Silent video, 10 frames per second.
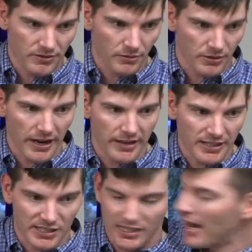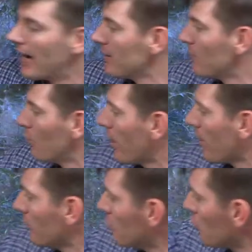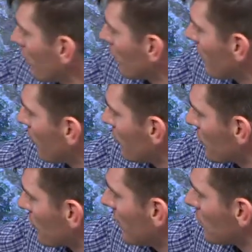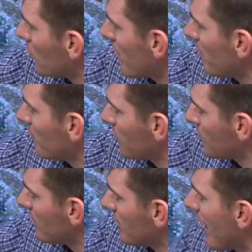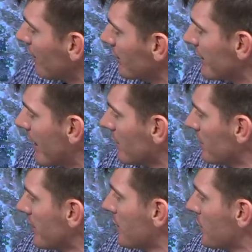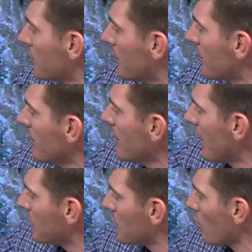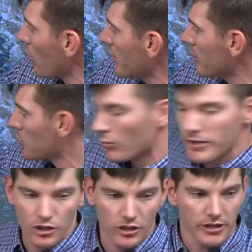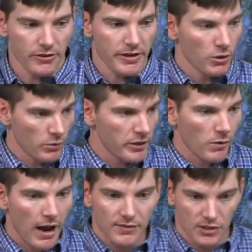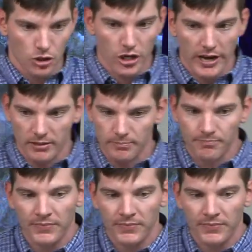Okay, that's kind of where the Jordan River just runs straight from the Sea of Galilee down to the Dead Sea. And so we're in this region here. Here he arrives in Shechem.